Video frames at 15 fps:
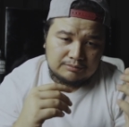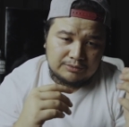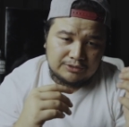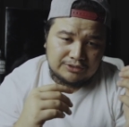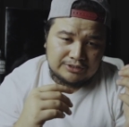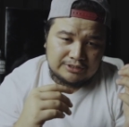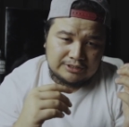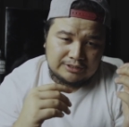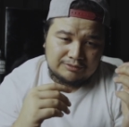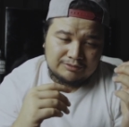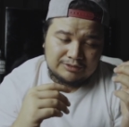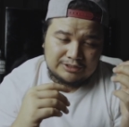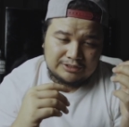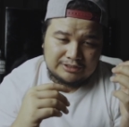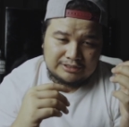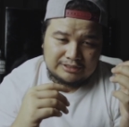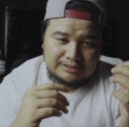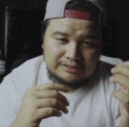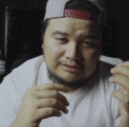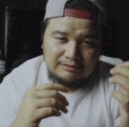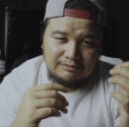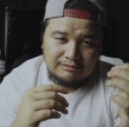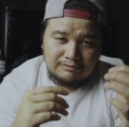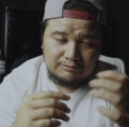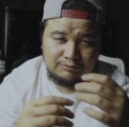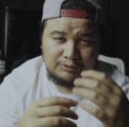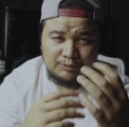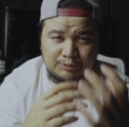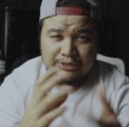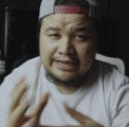because it was
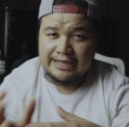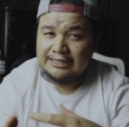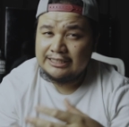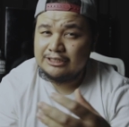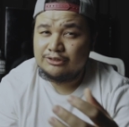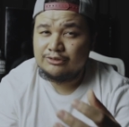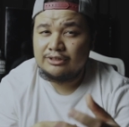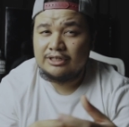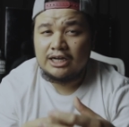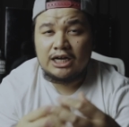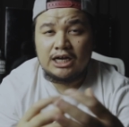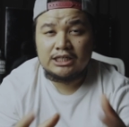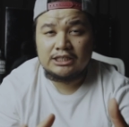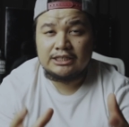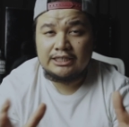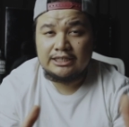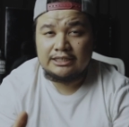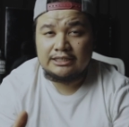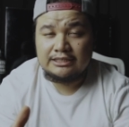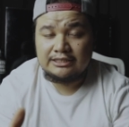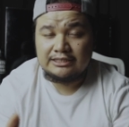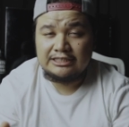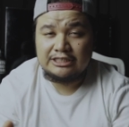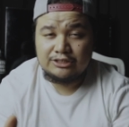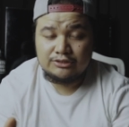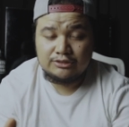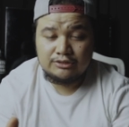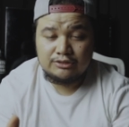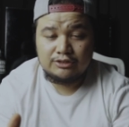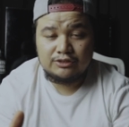we were heading to the holiday
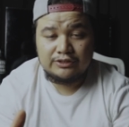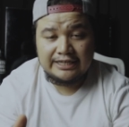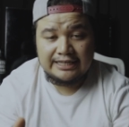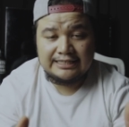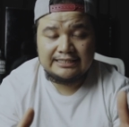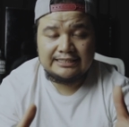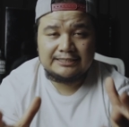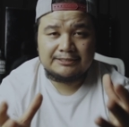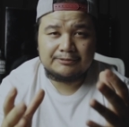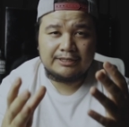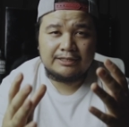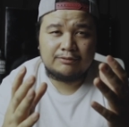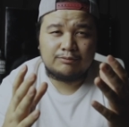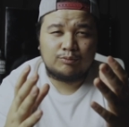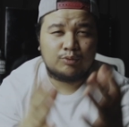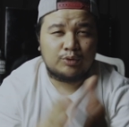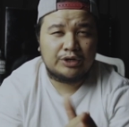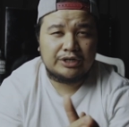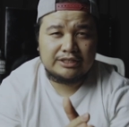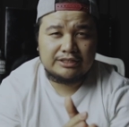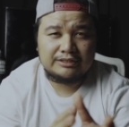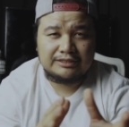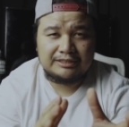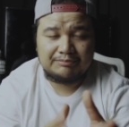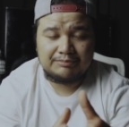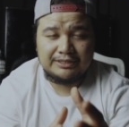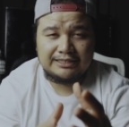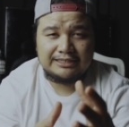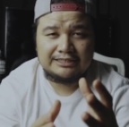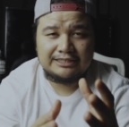season already and work
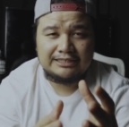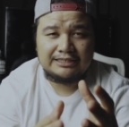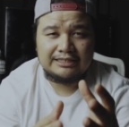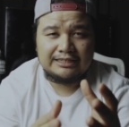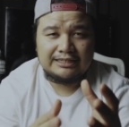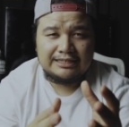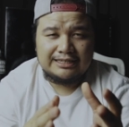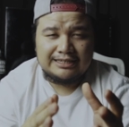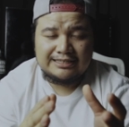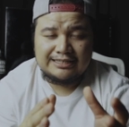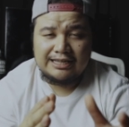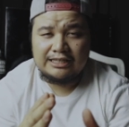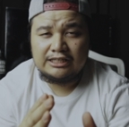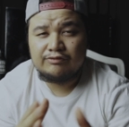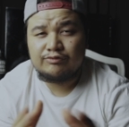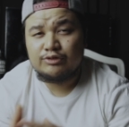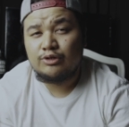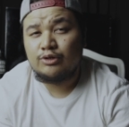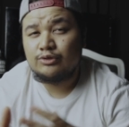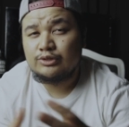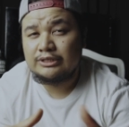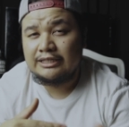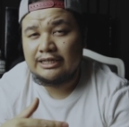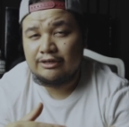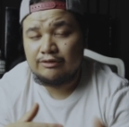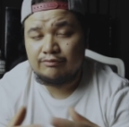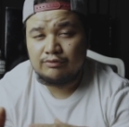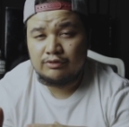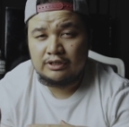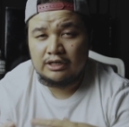typically kind of slows
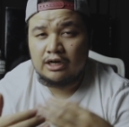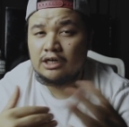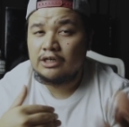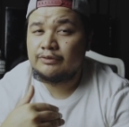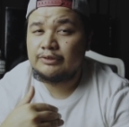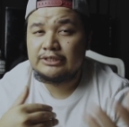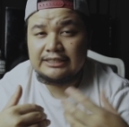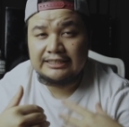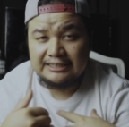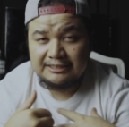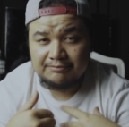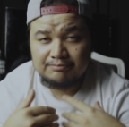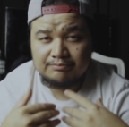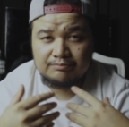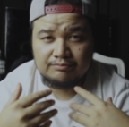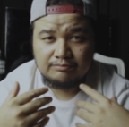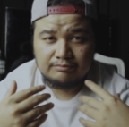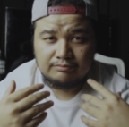down for our team